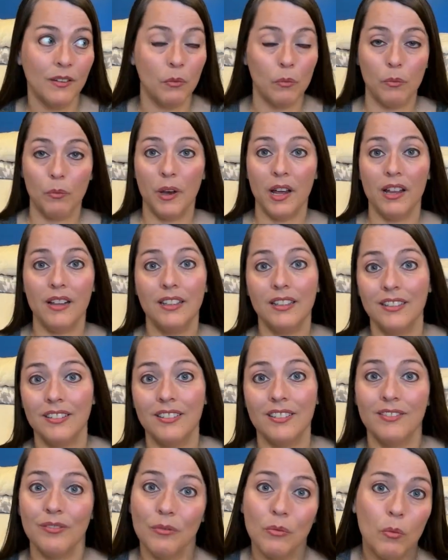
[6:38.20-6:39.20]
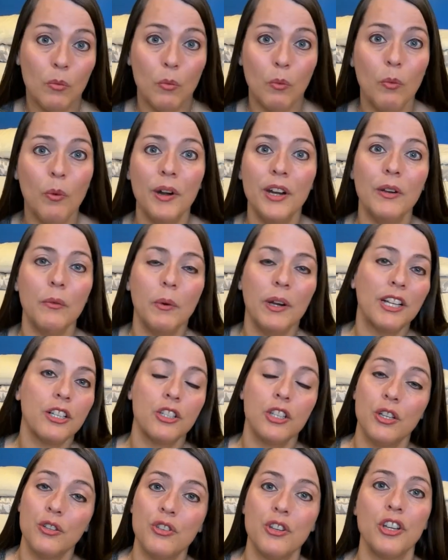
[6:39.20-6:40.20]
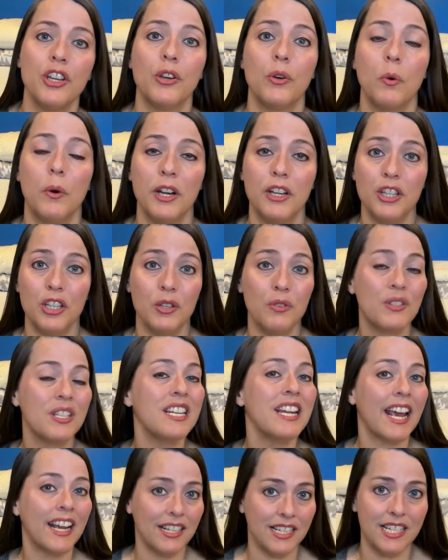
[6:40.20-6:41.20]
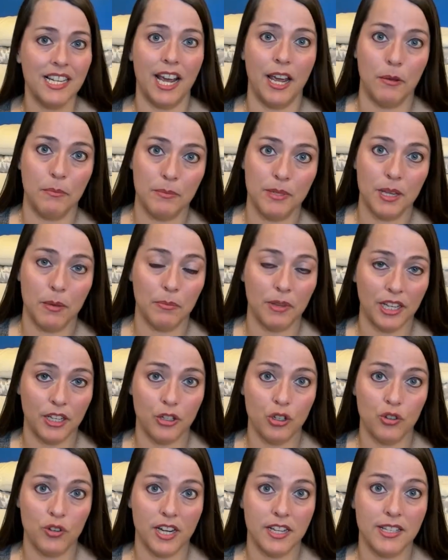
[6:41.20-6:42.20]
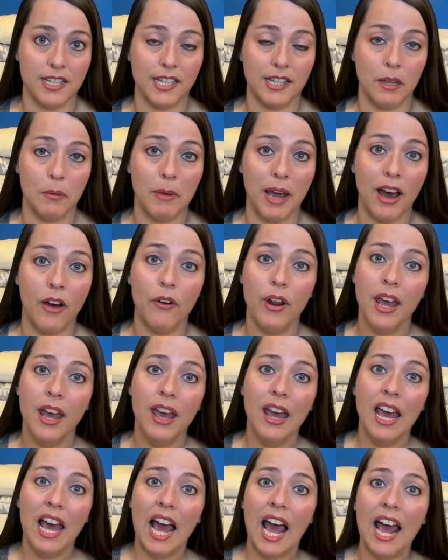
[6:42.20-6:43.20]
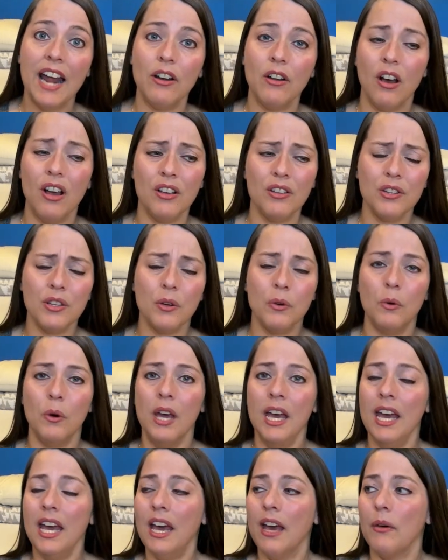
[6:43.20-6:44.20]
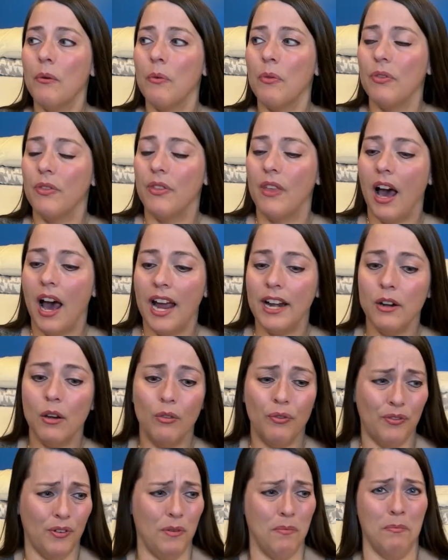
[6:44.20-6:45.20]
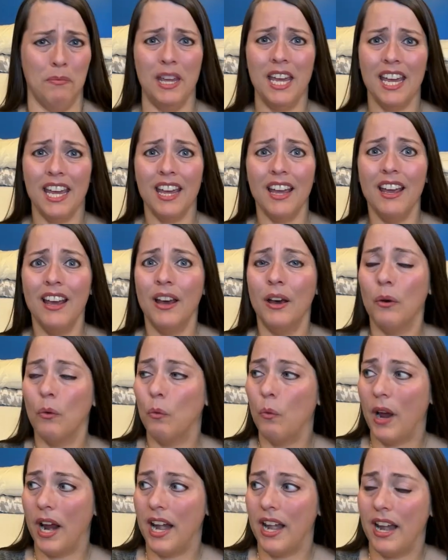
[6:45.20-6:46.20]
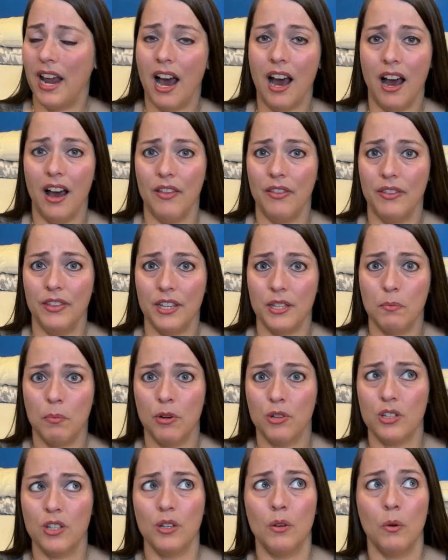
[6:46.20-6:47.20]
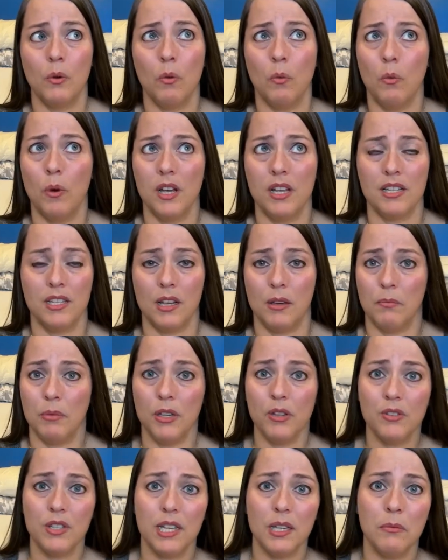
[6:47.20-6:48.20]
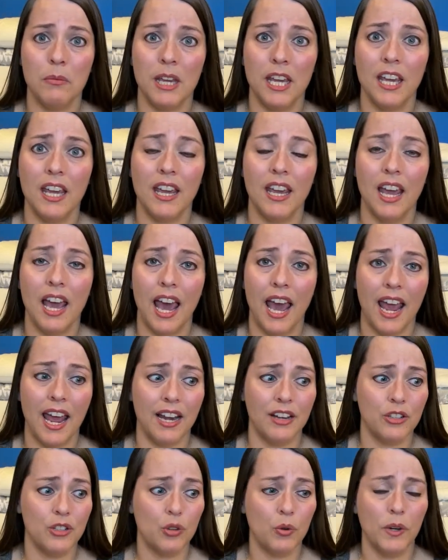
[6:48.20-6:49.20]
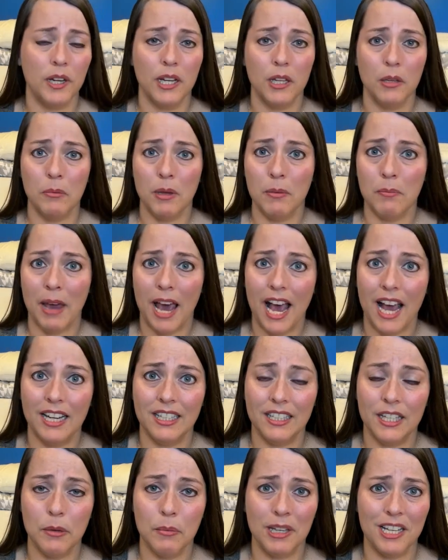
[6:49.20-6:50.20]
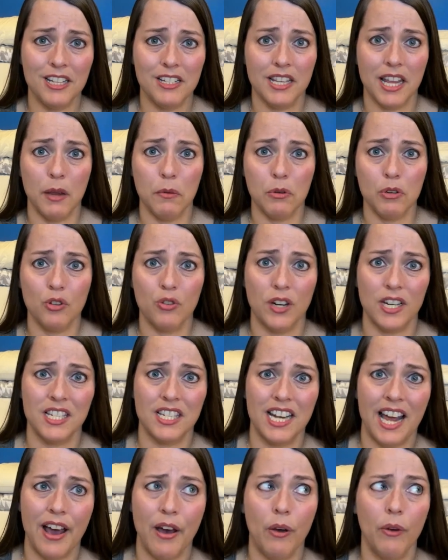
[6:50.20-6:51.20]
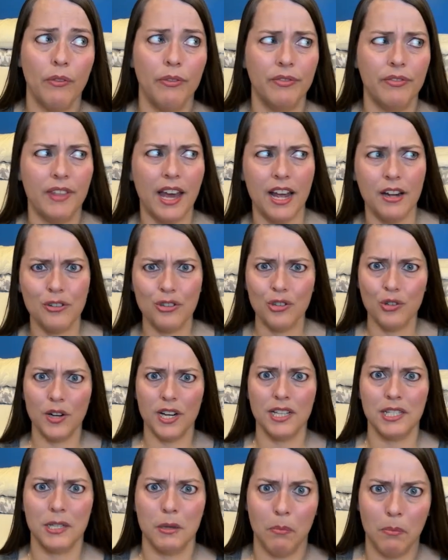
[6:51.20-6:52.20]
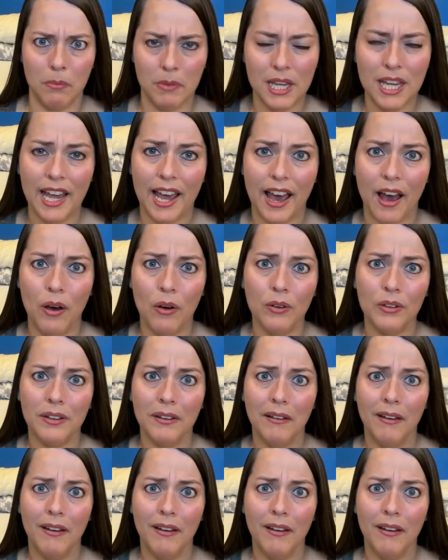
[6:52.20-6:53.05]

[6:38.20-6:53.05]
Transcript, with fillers: well, what what excuse are you going to use next time something is stressing them out? And also, I know for me, when this person was abusing me and treating me badly because they were stressed out, that stressed me out.